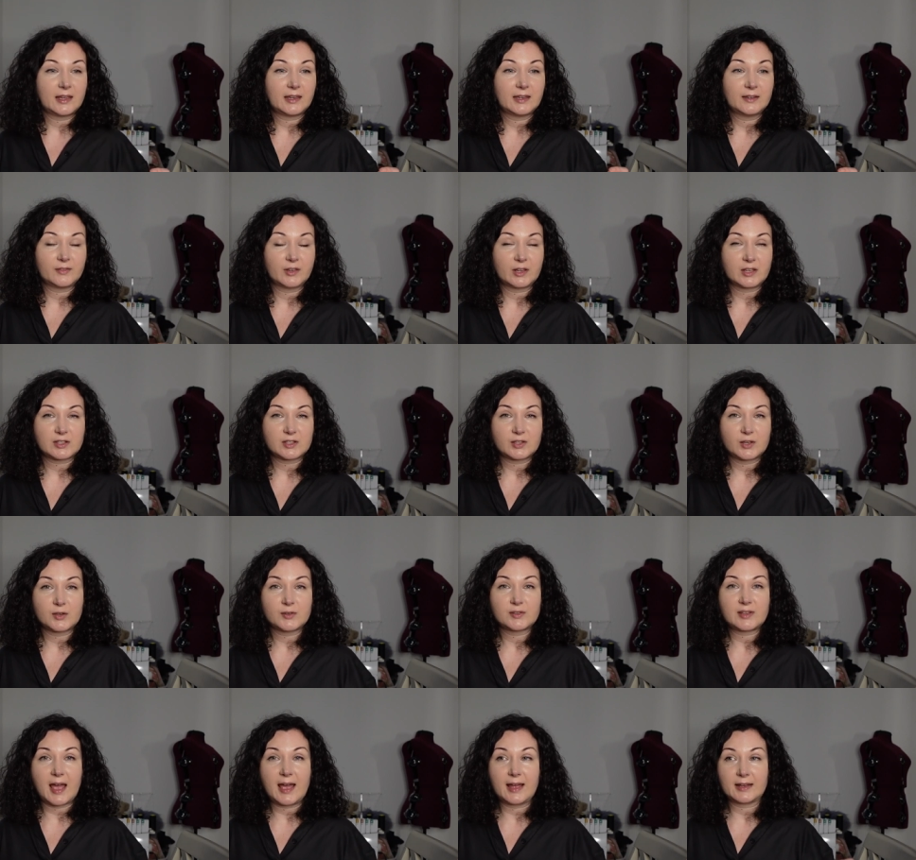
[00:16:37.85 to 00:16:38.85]
in
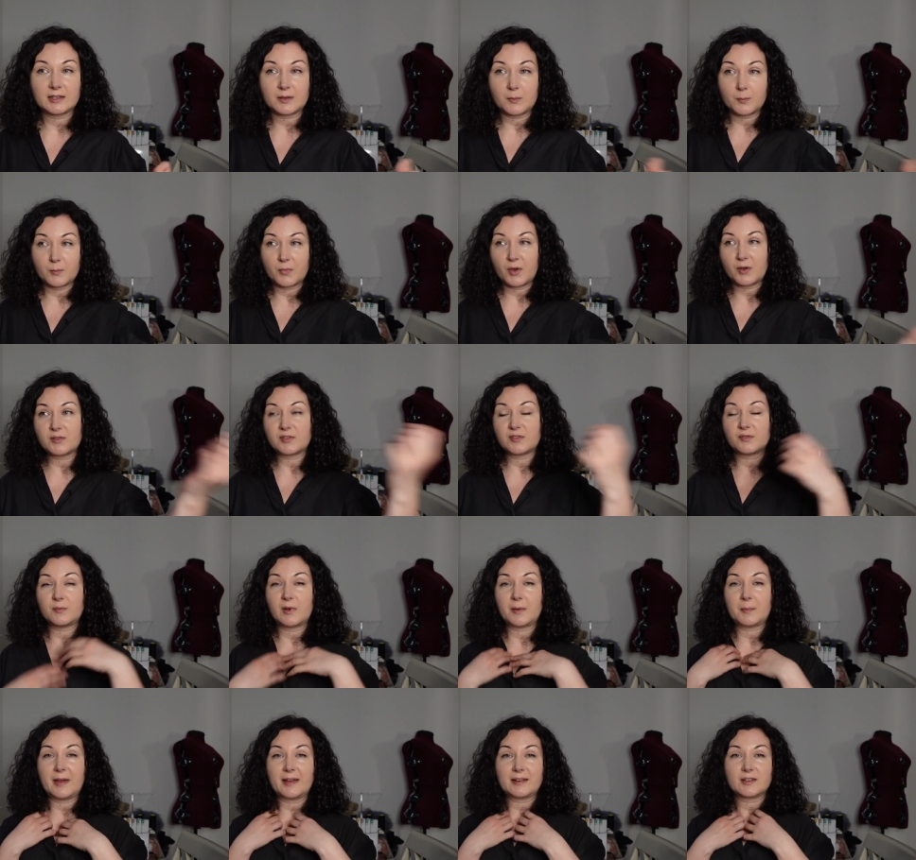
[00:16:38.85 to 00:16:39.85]
Vikisews and most of
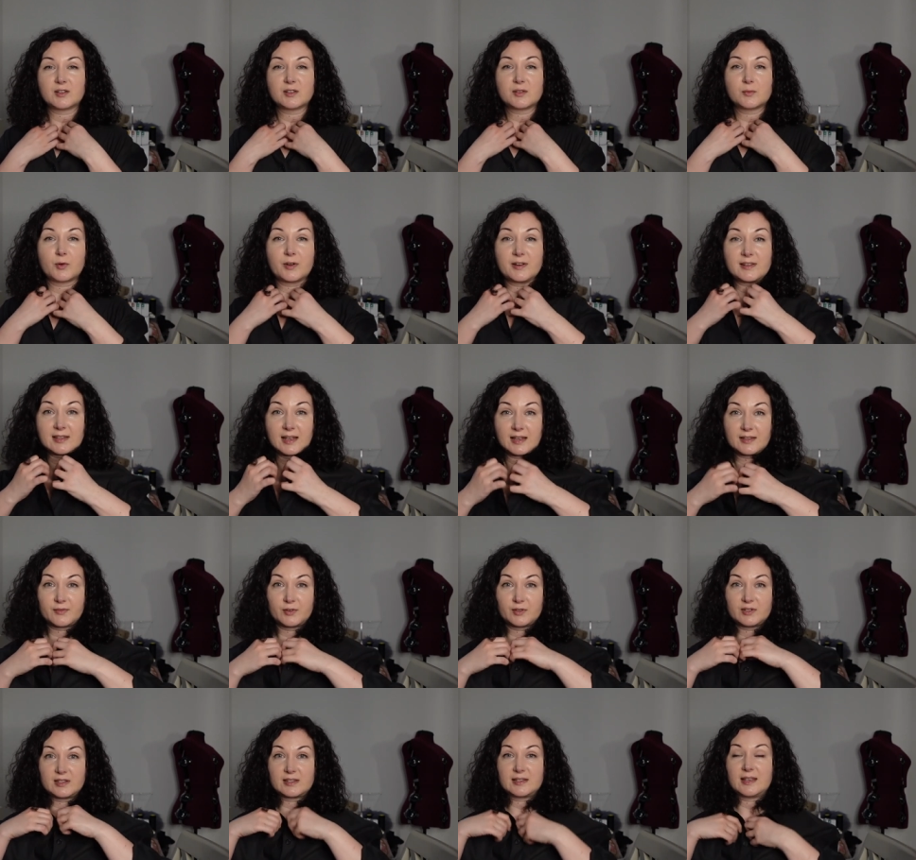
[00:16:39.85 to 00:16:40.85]
my patterns were in size
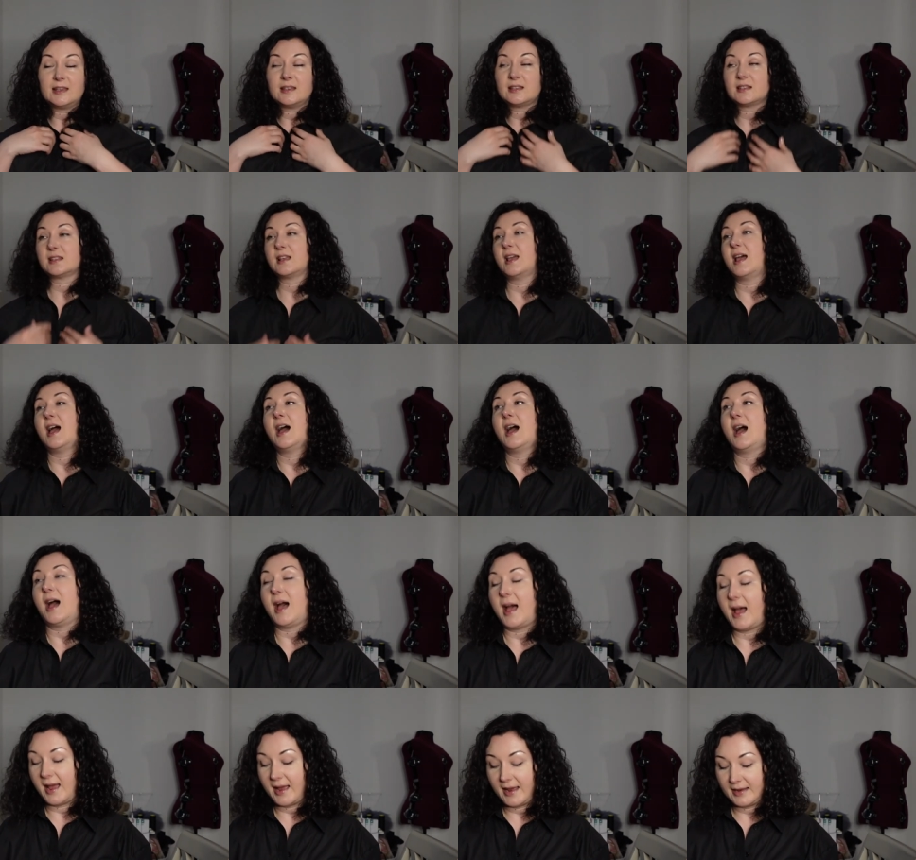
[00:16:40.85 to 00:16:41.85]
46
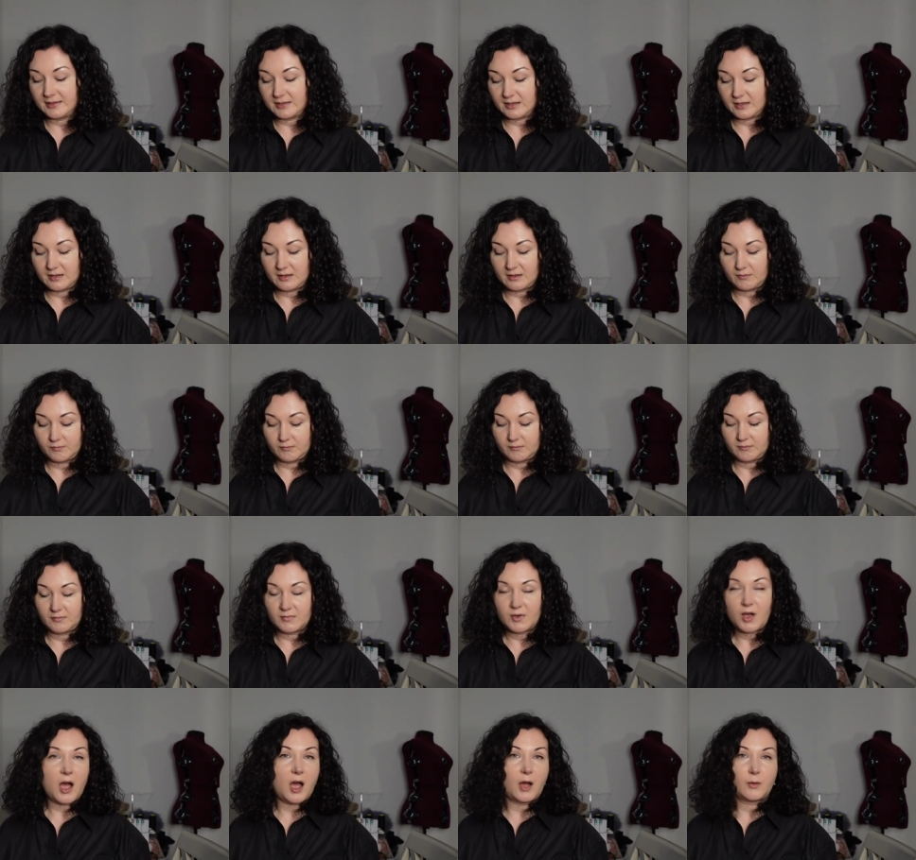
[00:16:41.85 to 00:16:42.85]
and
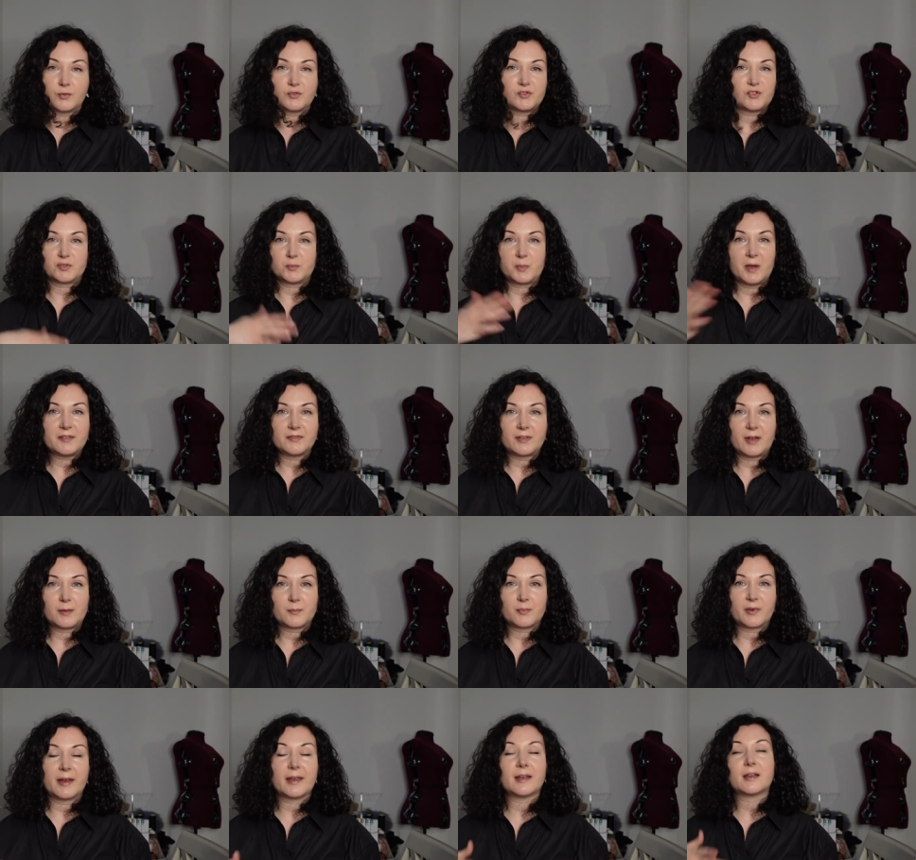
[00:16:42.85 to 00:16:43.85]
I would just buy
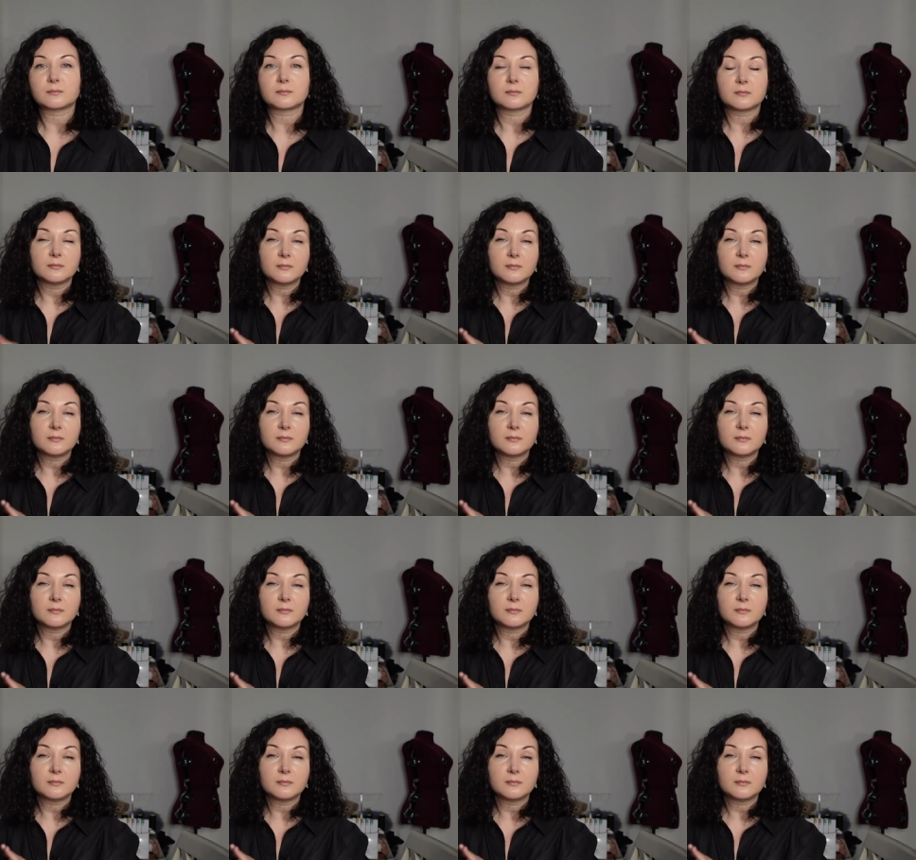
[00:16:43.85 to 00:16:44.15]
fabric,